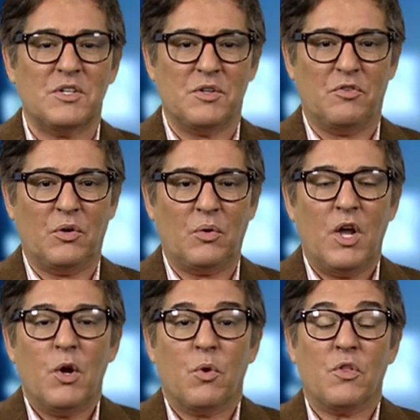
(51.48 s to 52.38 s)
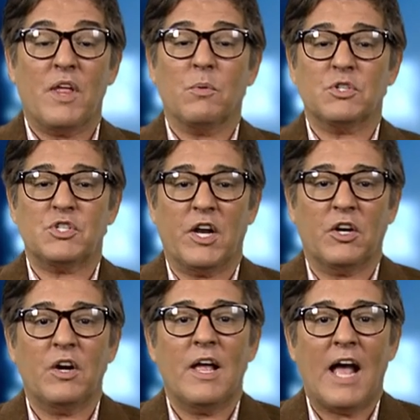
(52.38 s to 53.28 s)
interview where they will
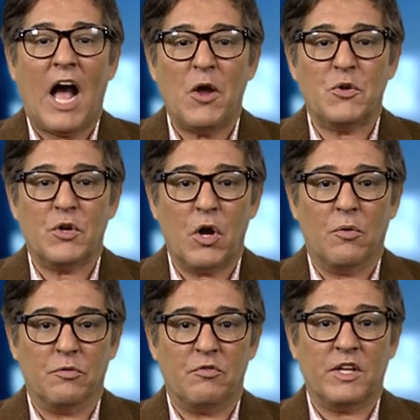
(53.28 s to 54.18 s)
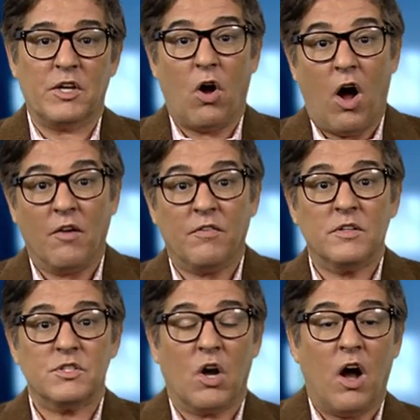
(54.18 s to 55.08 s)
share how you can go from feeling
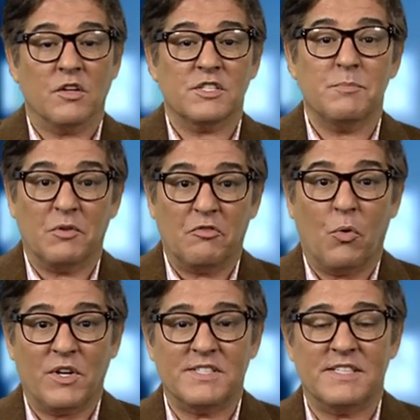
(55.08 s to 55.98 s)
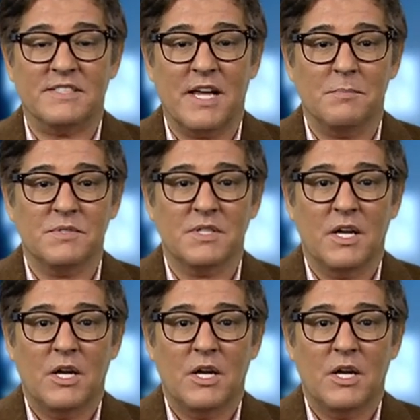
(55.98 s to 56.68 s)
awful to awesome in 4 easy steps,